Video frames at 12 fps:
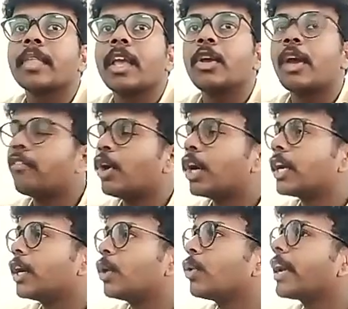You have not
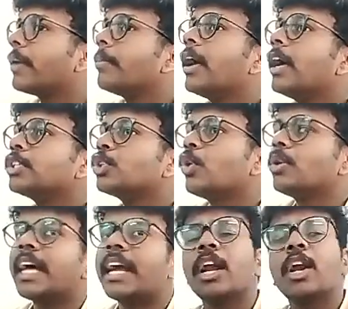heard. Okay. So
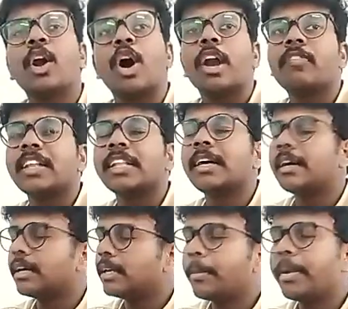there are a lot of
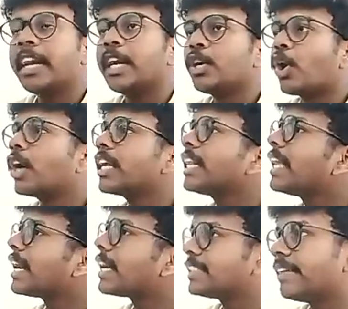other, in total, there
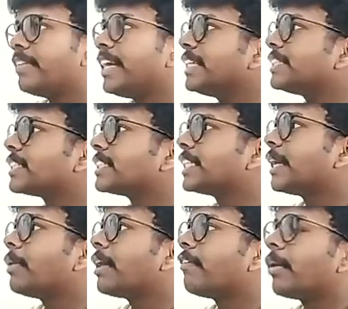are 17 sustainable
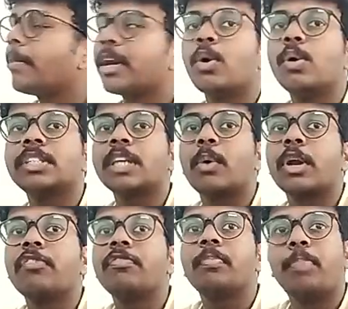development goals. Out
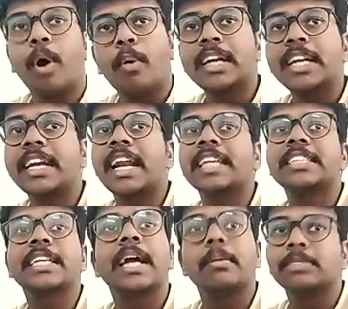of poverty
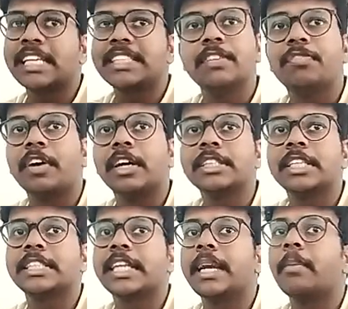reduction comes as the first
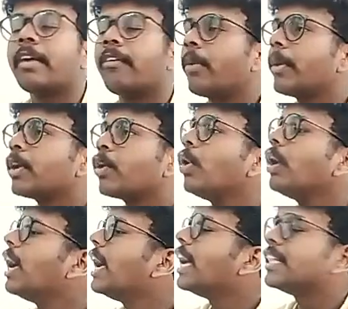sustainable development goal.
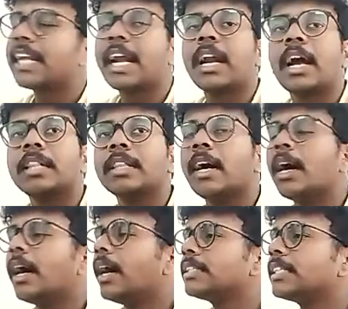There are
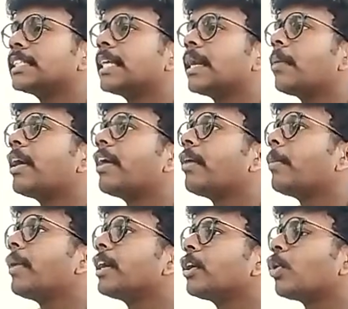other sustainable
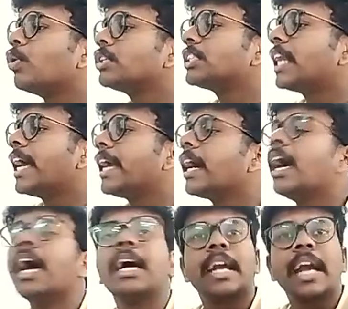development goals like
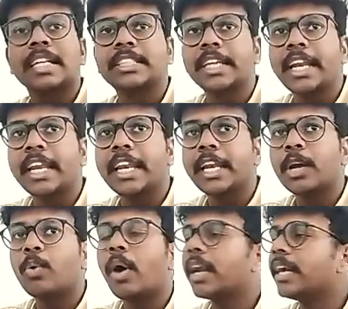reduction in
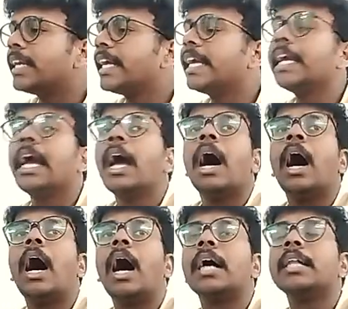inequality,
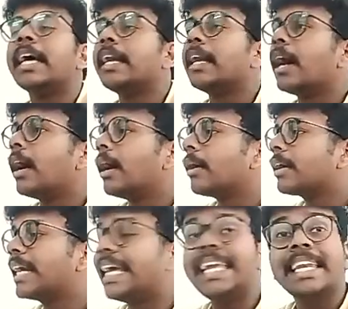then
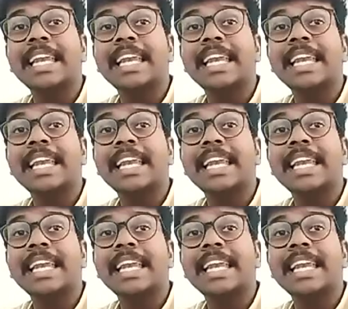clean